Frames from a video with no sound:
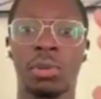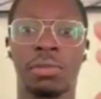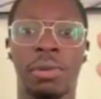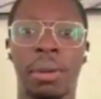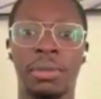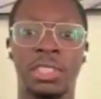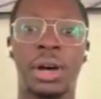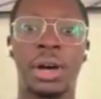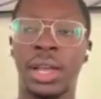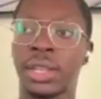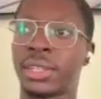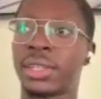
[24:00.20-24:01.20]
four, top five
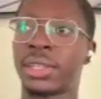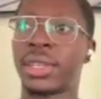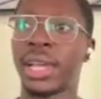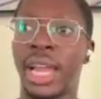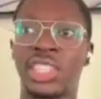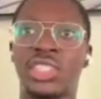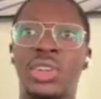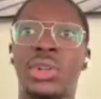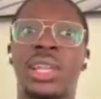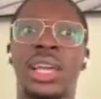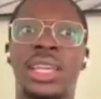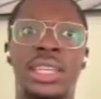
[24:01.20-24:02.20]
spot, and it's
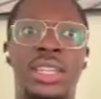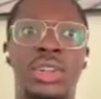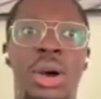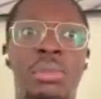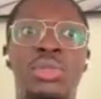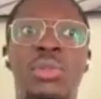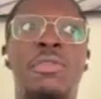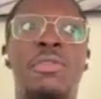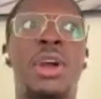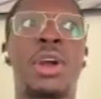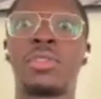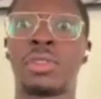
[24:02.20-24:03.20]
not like I'm so
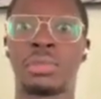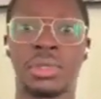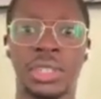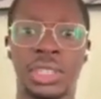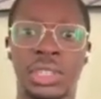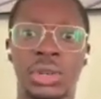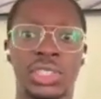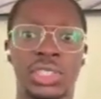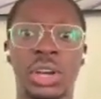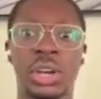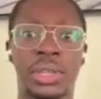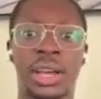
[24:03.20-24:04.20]
far away from the
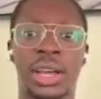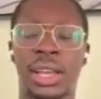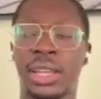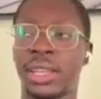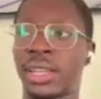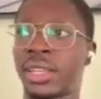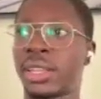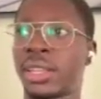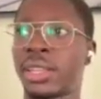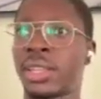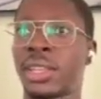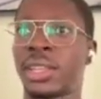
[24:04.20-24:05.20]
top guy.
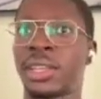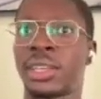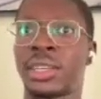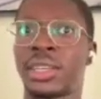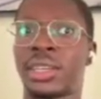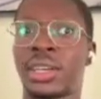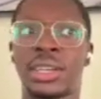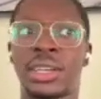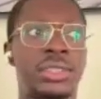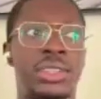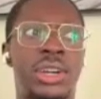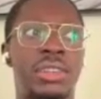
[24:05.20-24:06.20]

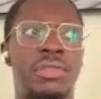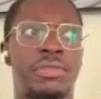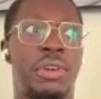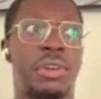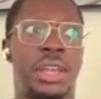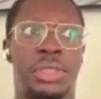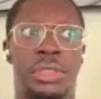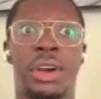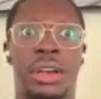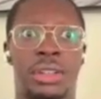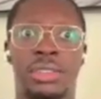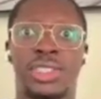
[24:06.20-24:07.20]
I
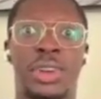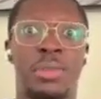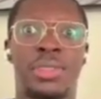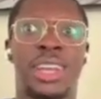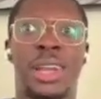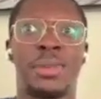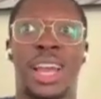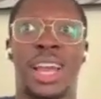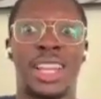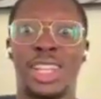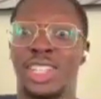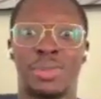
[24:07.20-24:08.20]
thought sometimes
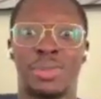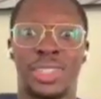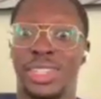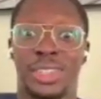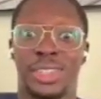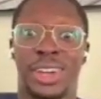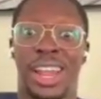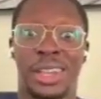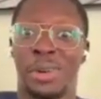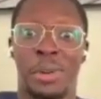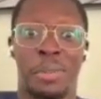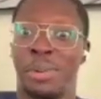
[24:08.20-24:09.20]
I legitimately thought
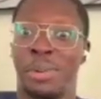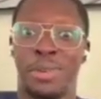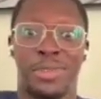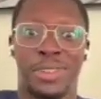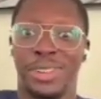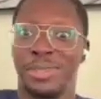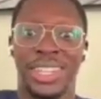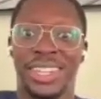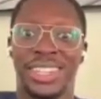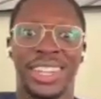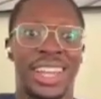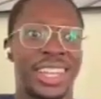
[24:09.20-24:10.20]
I could pull for the
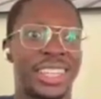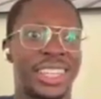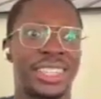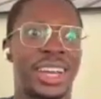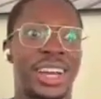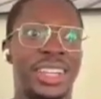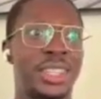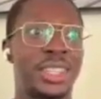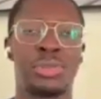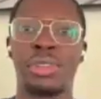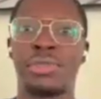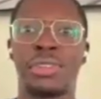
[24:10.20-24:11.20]
win, like in the
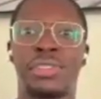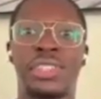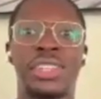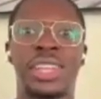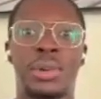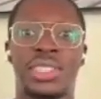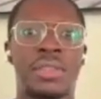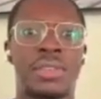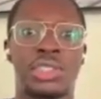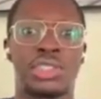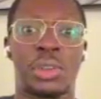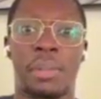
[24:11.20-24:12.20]
315 that was
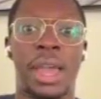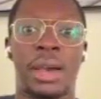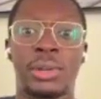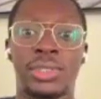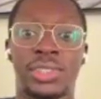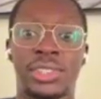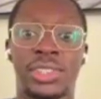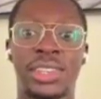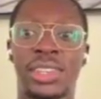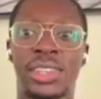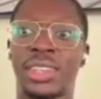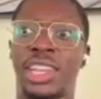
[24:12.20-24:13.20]
700 pounds.
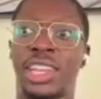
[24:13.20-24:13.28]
